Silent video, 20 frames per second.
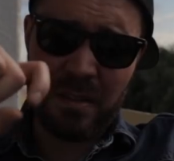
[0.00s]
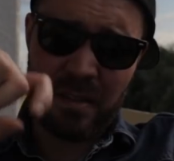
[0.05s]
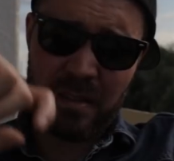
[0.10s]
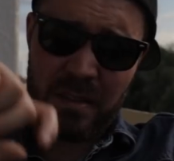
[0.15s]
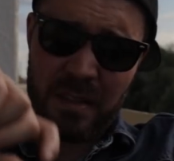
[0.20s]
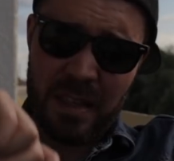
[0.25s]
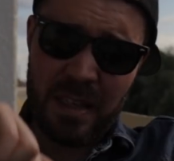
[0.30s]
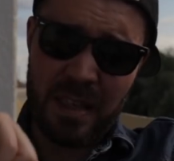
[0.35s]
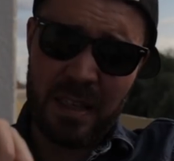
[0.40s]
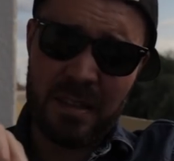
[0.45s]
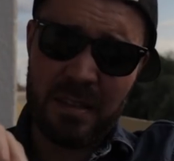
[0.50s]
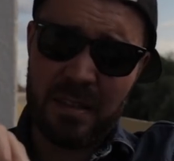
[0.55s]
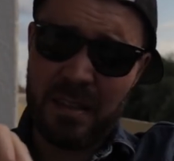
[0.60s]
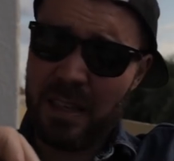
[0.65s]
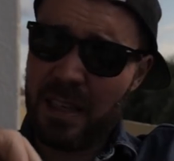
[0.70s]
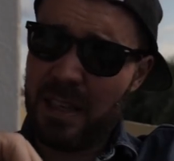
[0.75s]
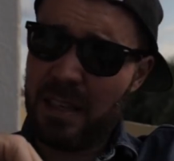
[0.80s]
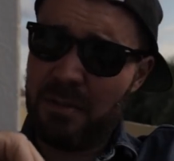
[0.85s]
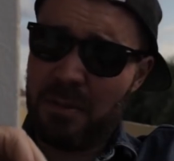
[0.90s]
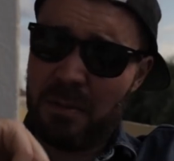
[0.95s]
this the
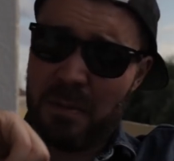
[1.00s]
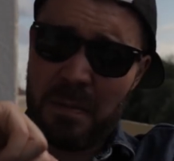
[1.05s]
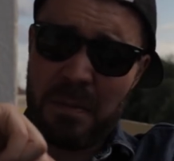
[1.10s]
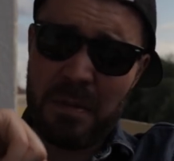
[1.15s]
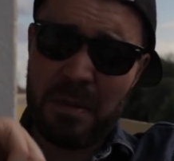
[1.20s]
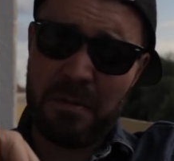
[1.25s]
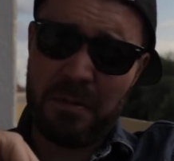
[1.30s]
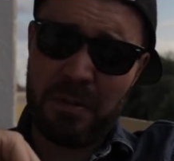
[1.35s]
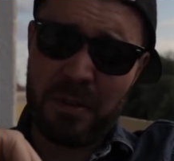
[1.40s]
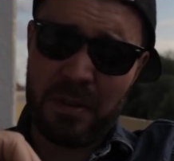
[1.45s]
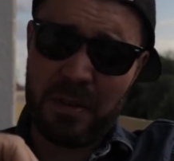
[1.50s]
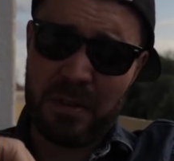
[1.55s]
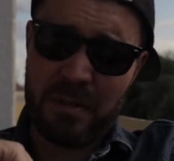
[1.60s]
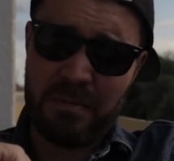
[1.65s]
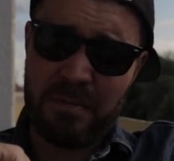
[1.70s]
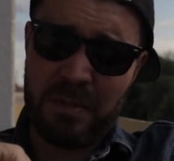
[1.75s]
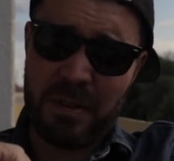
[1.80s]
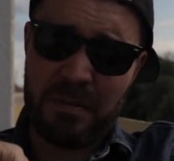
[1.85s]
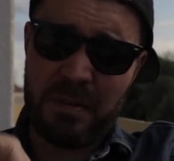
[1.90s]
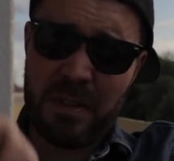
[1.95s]
inside for maybe the first
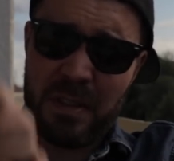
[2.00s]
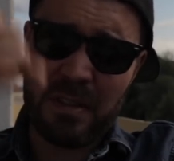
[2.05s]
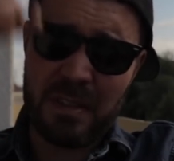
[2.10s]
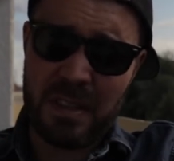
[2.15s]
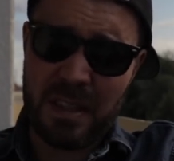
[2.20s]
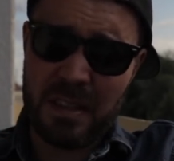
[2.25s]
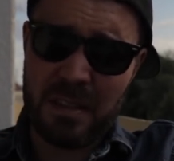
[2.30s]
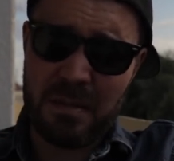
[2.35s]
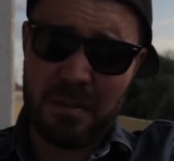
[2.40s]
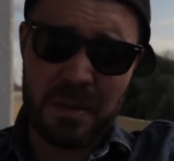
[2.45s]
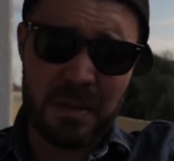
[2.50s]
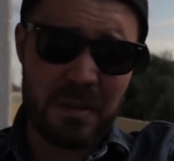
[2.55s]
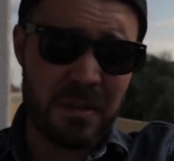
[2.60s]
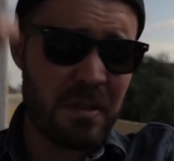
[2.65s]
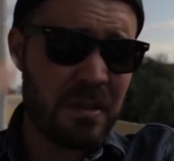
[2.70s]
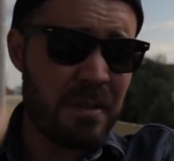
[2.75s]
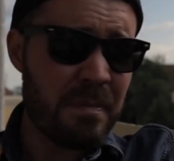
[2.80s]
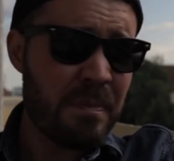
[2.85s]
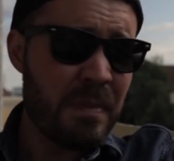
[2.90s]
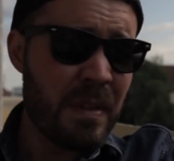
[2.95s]
15
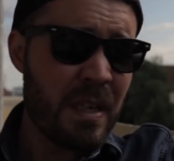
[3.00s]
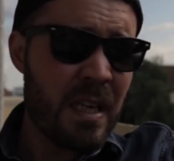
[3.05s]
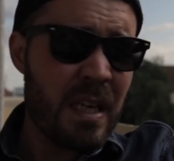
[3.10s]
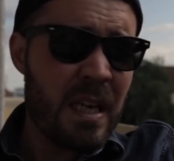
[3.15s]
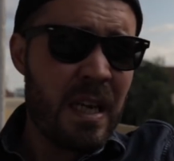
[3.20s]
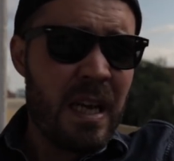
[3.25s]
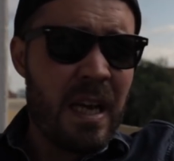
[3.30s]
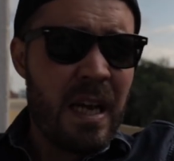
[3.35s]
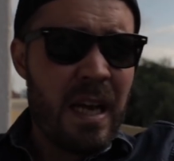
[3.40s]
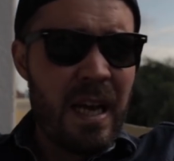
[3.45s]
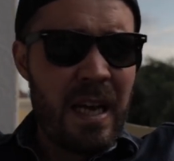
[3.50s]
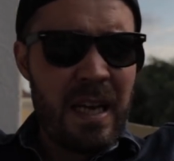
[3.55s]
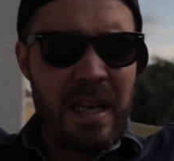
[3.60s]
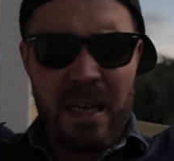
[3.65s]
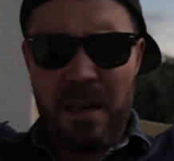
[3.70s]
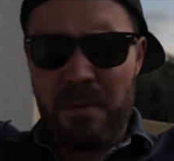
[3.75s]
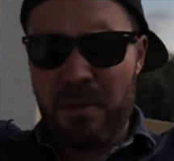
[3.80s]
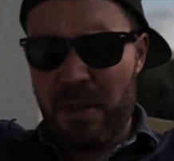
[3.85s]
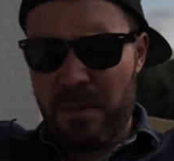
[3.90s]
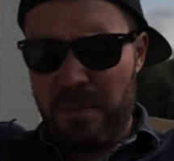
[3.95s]
centimeters. I,
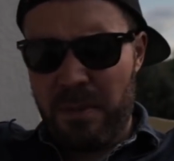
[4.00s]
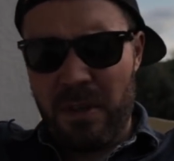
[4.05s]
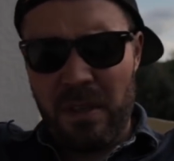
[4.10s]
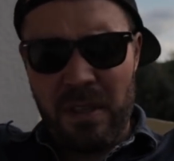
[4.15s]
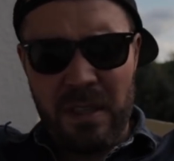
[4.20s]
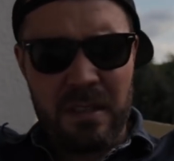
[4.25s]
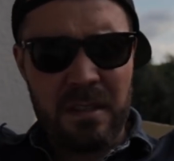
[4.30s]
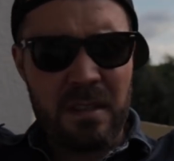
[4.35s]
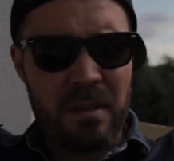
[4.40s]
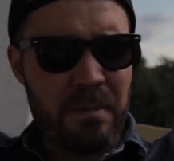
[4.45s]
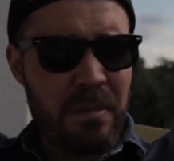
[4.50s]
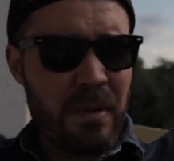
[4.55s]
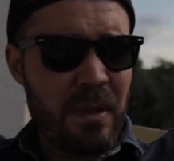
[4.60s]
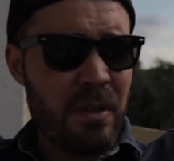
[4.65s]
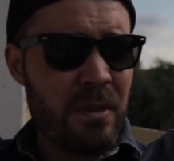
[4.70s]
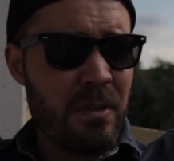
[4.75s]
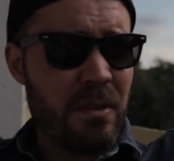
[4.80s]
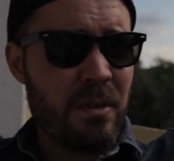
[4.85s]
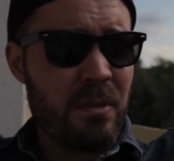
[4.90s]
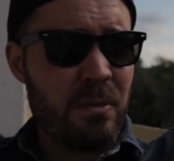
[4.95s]
am going to put a link to
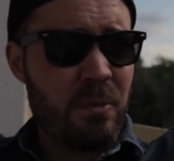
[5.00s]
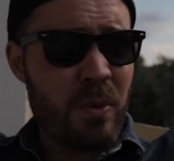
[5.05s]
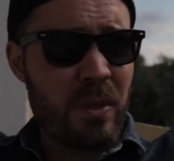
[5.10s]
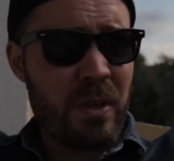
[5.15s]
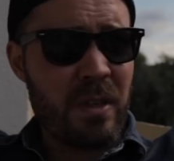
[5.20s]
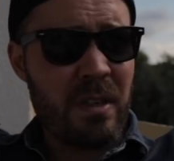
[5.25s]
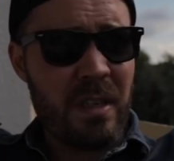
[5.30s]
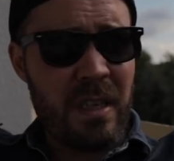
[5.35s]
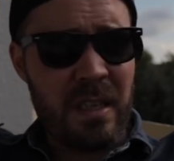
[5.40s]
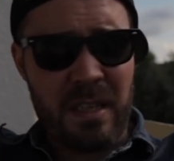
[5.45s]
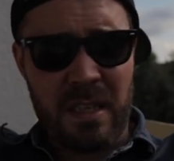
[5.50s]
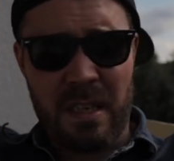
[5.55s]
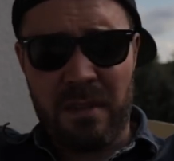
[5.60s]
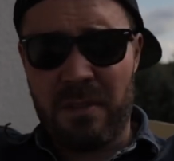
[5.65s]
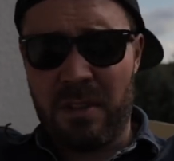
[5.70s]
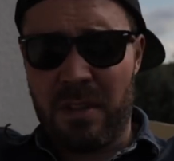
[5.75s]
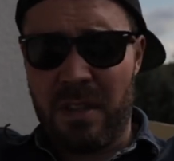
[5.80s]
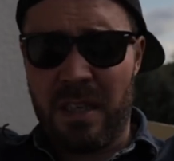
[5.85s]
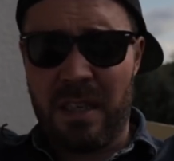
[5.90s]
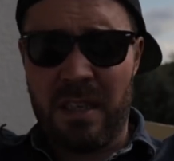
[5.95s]
below where I
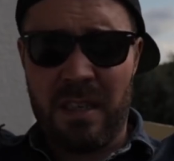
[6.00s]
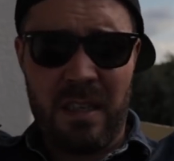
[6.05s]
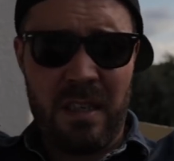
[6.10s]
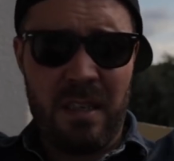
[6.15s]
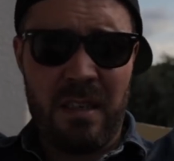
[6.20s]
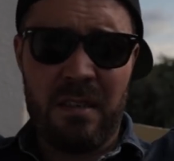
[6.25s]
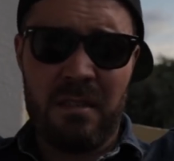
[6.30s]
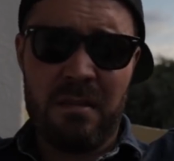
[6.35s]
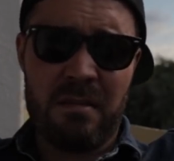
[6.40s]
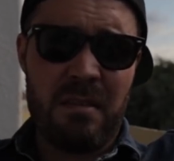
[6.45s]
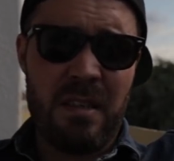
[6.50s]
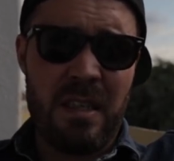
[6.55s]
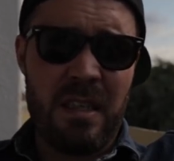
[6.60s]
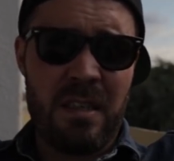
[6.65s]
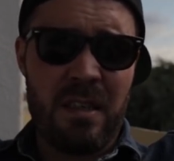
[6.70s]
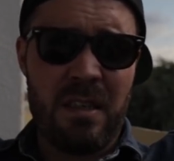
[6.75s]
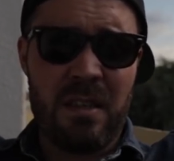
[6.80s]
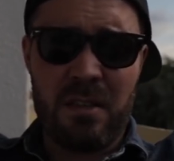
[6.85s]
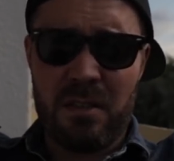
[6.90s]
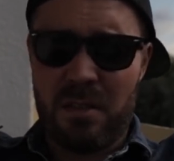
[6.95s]
covered that in
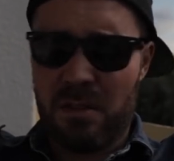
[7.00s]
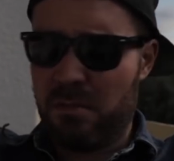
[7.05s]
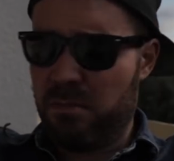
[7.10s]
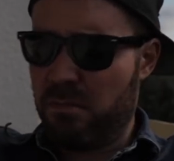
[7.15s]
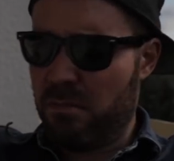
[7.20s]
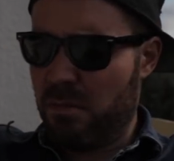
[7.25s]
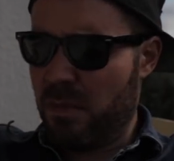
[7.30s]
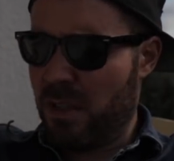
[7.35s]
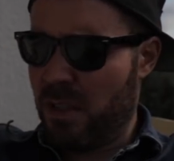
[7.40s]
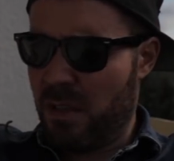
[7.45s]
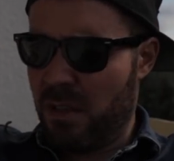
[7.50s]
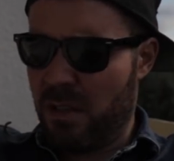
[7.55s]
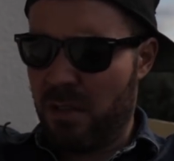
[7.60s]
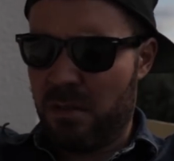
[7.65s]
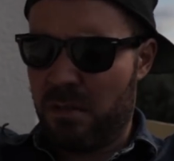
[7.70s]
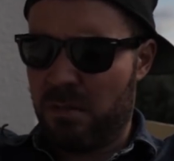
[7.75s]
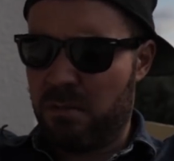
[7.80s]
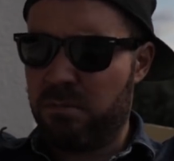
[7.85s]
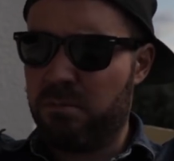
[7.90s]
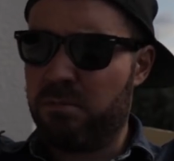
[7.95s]
in another in
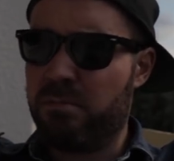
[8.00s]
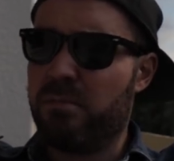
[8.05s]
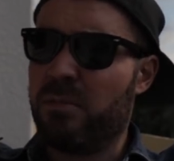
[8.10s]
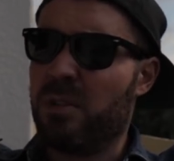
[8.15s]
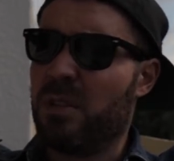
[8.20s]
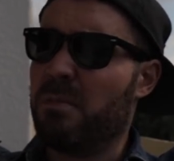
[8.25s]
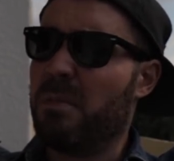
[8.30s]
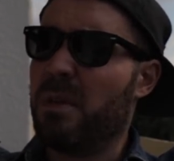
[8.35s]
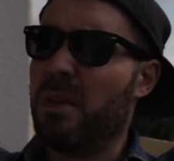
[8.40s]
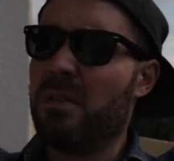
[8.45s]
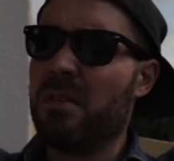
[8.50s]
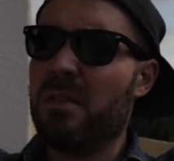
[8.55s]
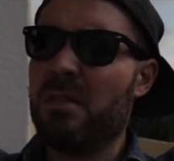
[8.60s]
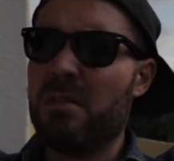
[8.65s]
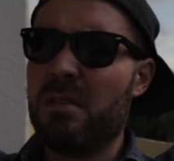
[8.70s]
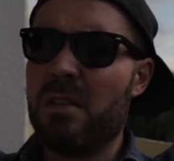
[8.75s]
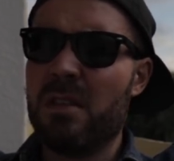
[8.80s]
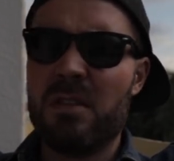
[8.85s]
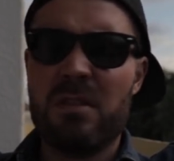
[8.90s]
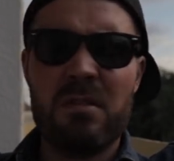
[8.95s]
another was it balcony
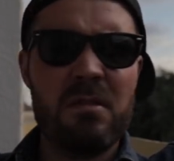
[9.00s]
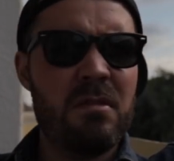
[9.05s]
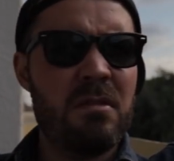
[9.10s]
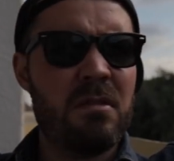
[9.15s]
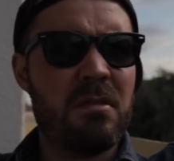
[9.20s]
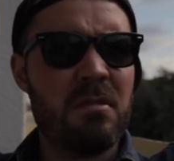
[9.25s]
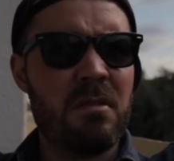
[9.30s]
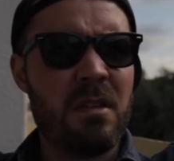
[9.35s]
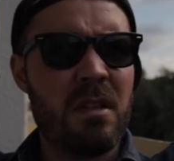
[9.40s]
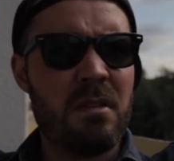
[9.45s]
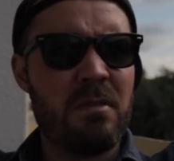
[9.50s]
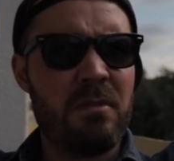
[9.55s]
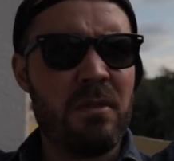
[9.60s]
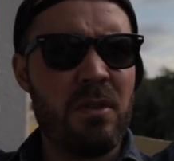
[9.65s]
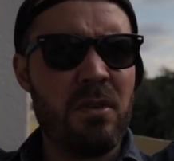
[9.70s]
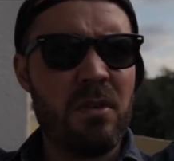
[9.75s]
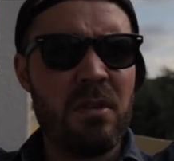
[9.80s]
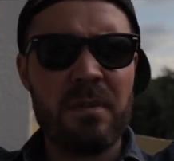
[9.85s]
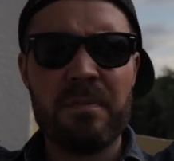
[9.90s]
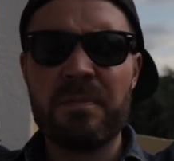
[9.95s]
sessions another
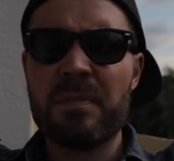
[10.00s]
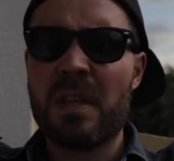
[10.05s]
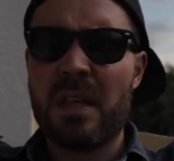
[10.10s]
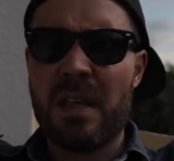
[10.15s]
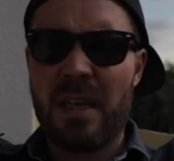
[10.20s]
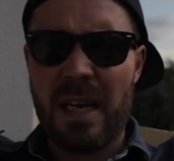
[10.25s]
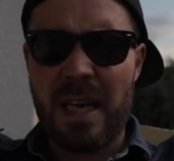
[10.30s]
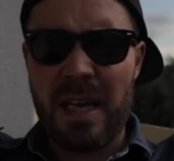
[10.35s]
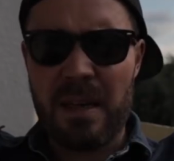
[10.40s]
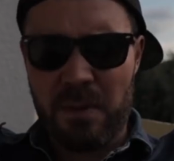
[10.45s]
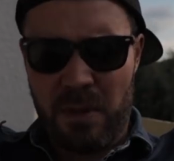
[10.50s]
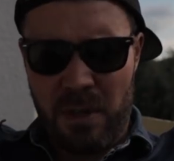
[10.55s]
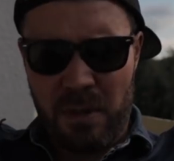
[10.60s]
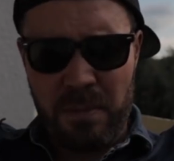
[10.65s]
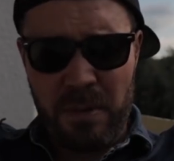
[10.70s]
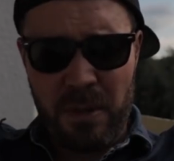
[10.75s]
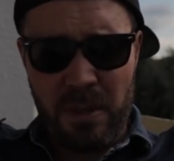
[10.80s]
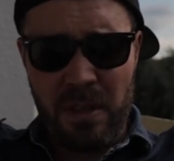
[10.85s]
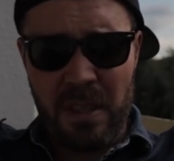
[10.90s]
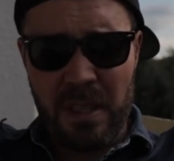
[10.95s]
vlog. Anyway, I'll
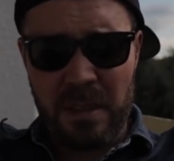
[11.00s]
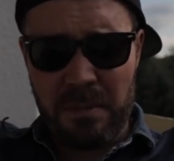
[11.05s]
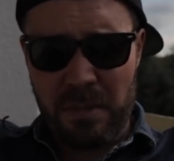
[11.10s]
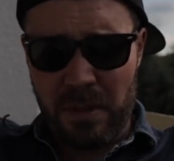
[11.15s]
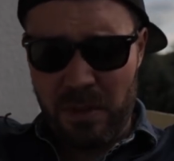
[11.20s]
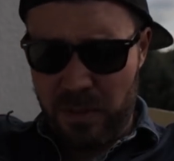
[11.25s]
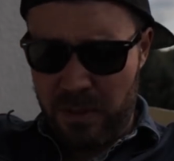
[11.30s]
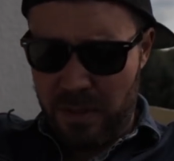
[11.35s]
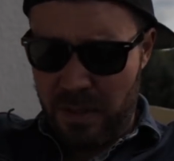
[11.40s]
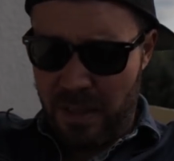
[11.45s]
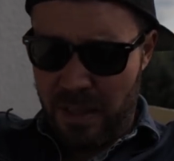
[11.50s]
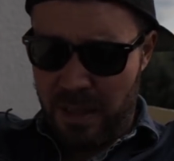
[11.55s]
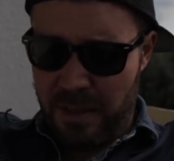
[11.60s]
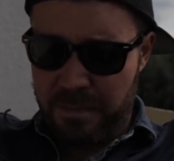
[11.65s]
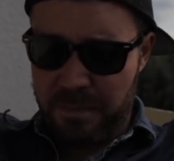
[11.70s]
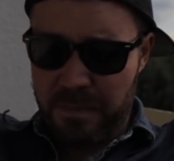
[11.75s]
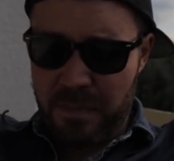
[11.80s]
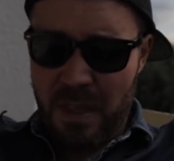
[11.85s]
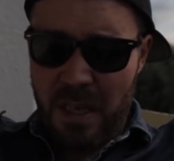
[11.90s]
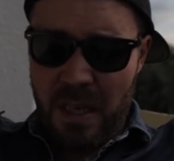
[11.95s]
put a link below to that.